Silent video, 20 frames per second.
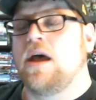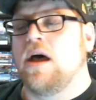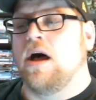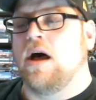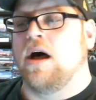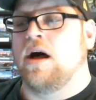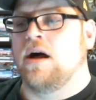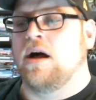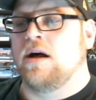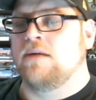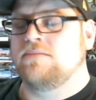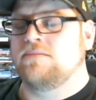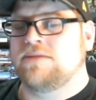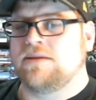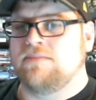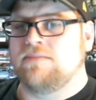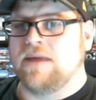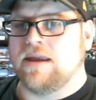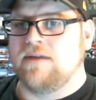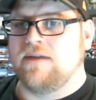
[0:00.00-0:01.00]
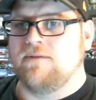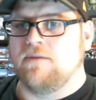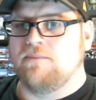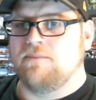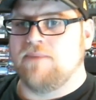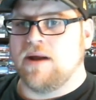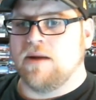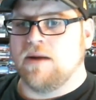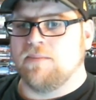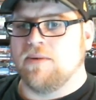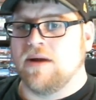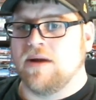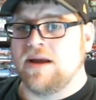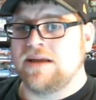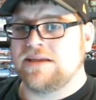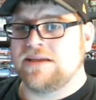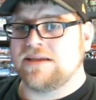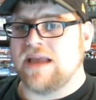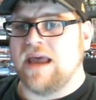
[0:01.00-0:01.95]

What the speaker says: to make even better price.